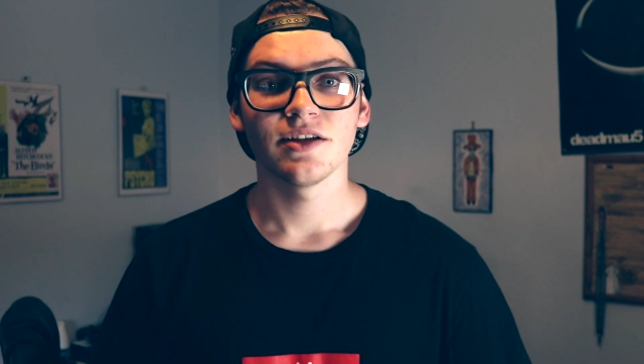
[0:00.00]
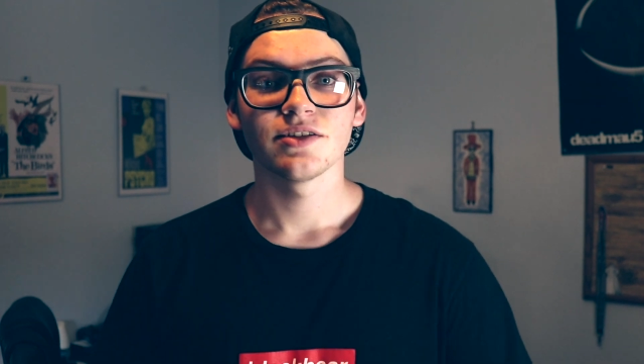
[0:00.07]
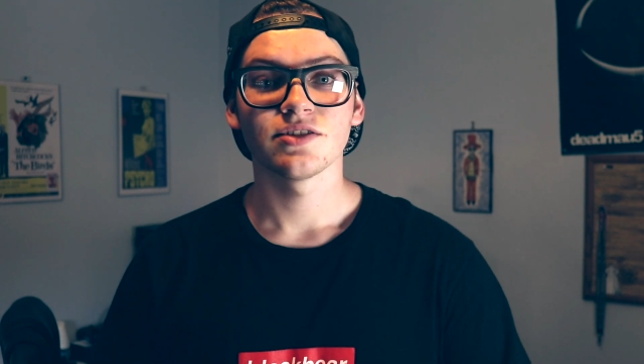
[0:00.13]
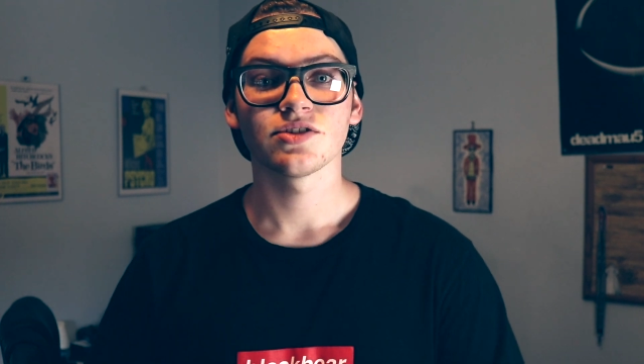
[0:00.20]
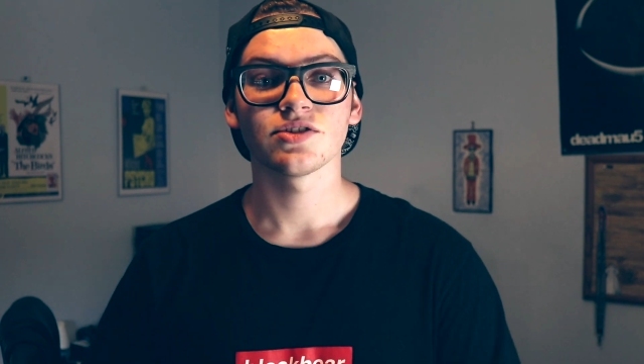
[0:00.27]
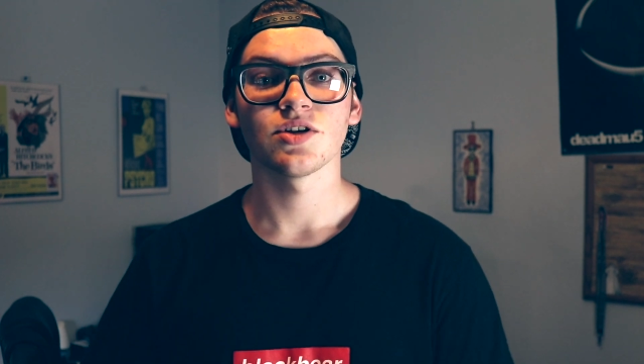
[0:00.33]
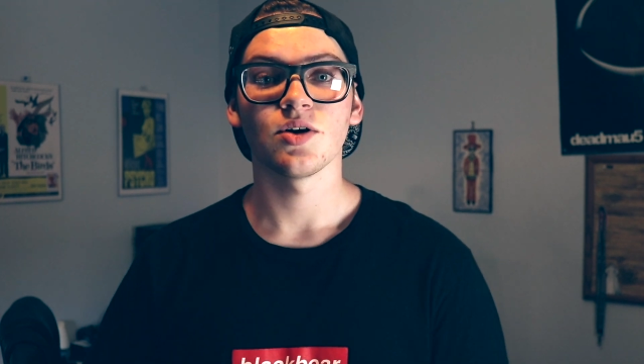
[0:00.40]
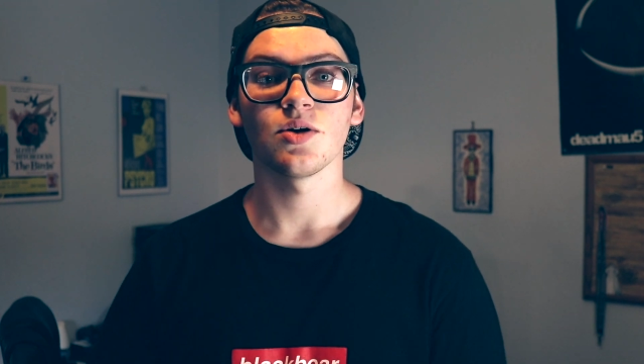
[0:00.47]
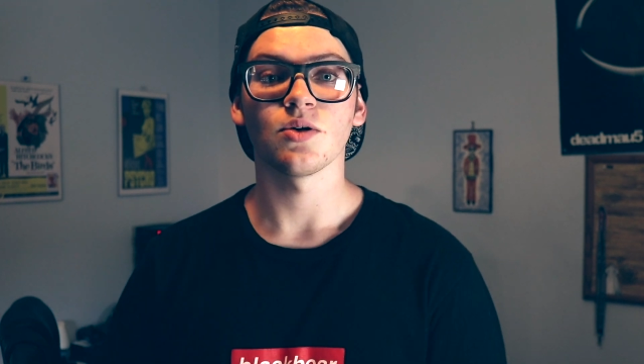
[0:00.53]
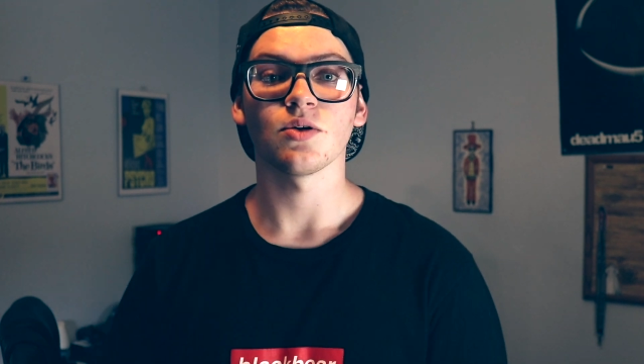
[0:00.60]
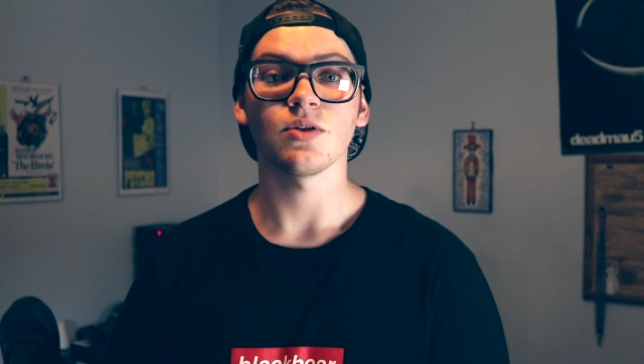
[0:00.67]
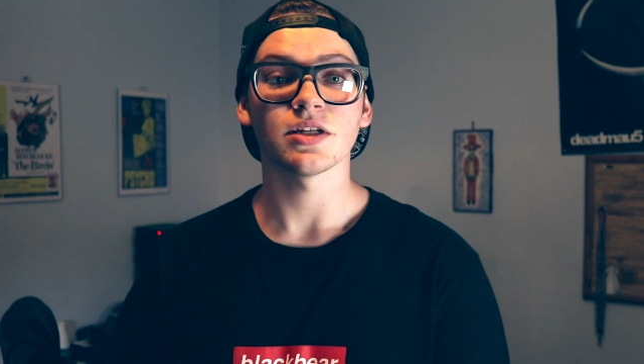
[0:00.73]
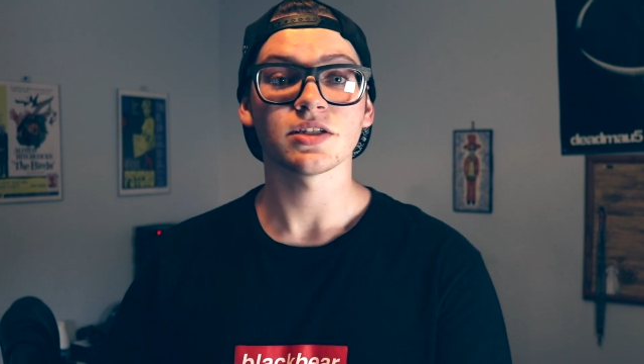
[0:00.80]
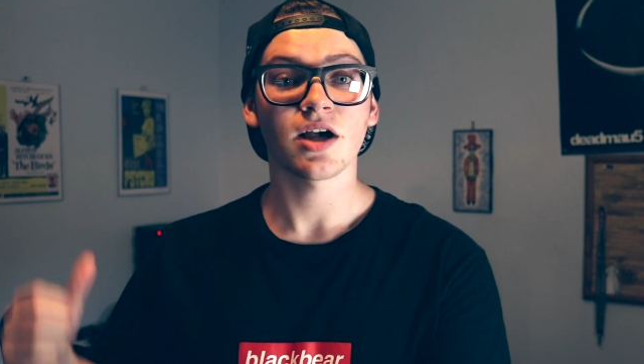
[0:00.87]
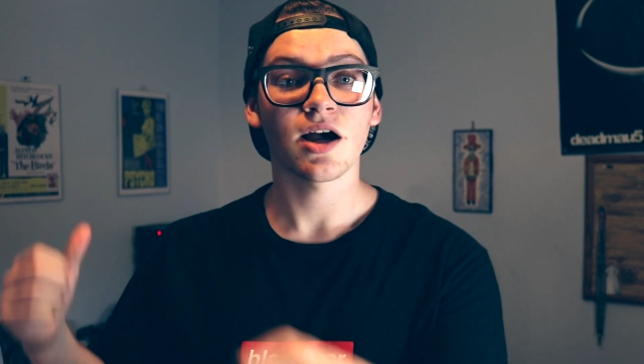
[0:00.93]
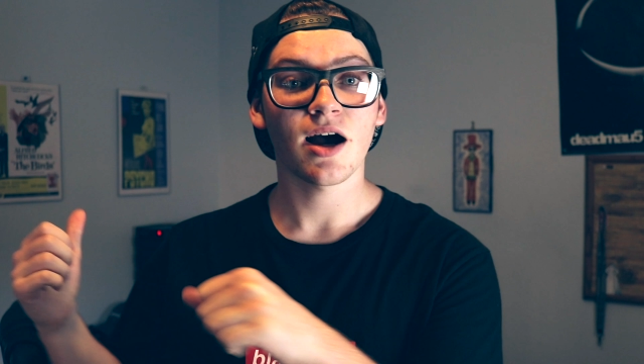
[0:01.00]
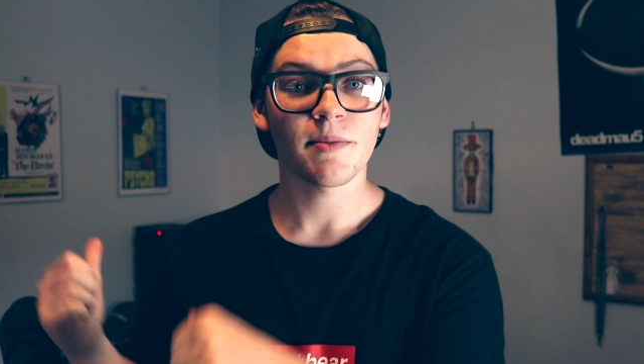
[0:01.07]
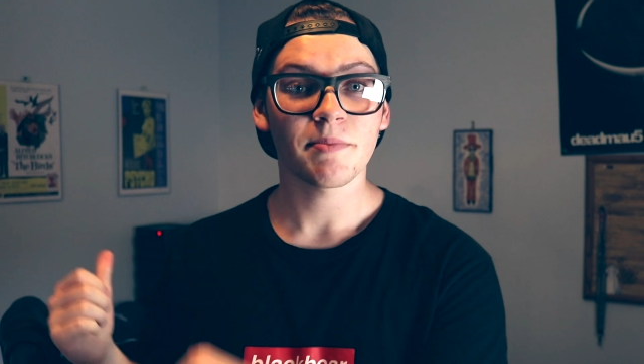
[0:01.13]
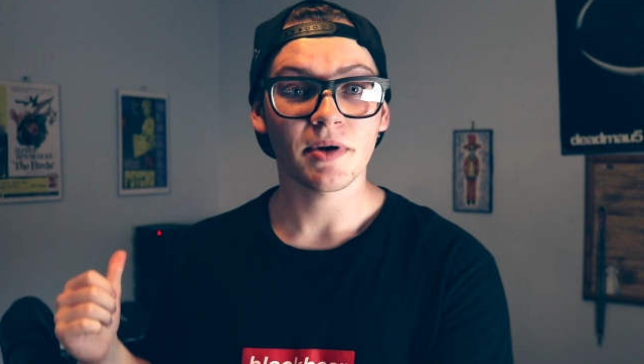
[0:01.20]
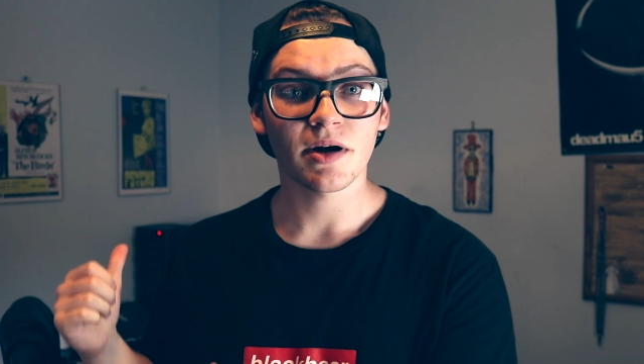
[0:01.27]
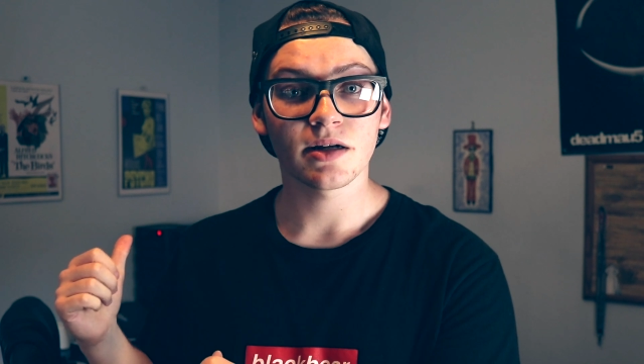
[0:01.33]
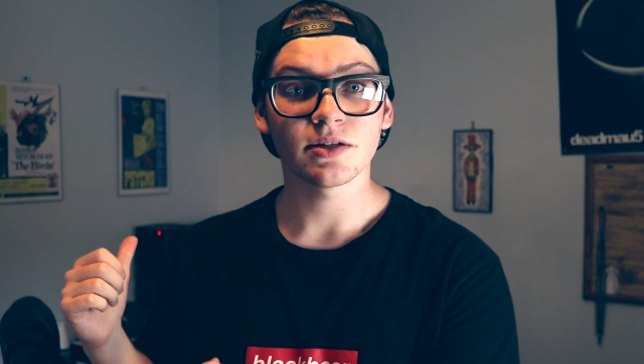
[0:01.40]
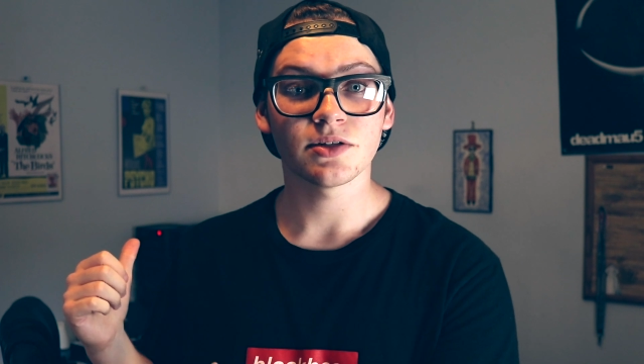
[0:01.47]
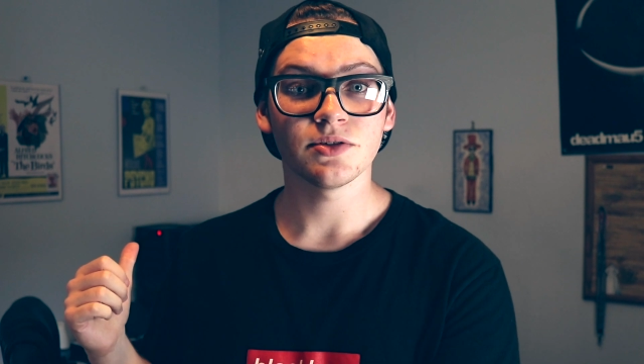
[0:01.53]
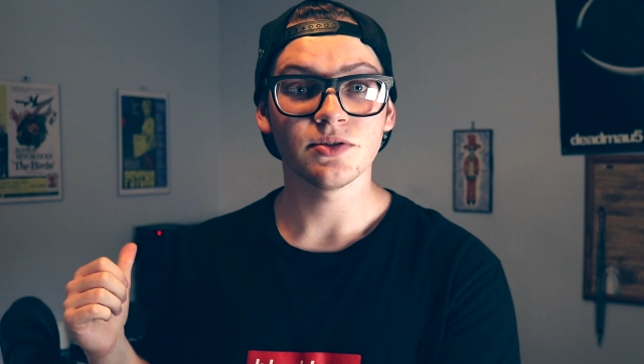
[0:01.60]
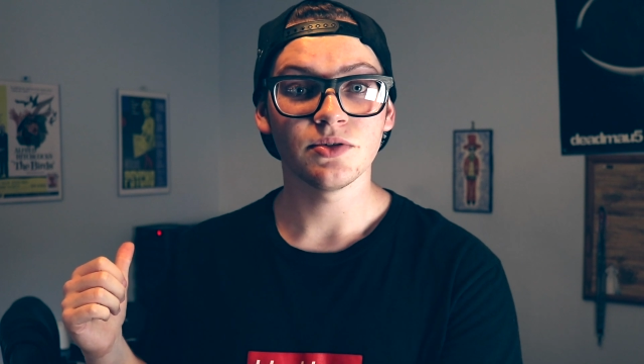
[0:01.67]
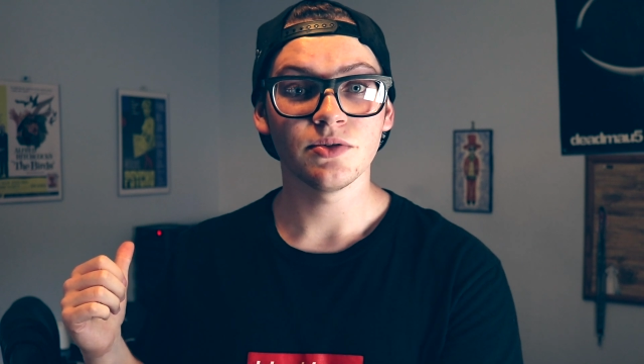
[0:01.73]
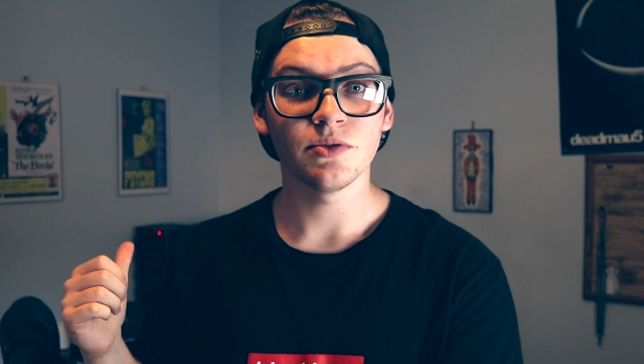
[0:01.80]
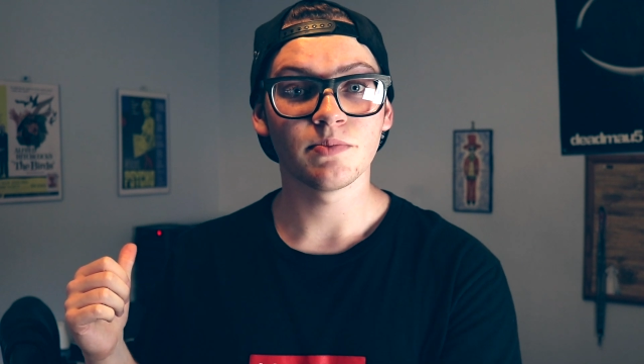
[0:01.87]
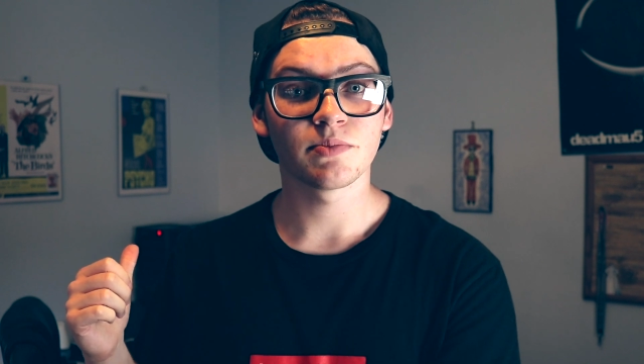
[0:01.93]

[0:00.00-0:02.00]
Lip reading: So let's hop onto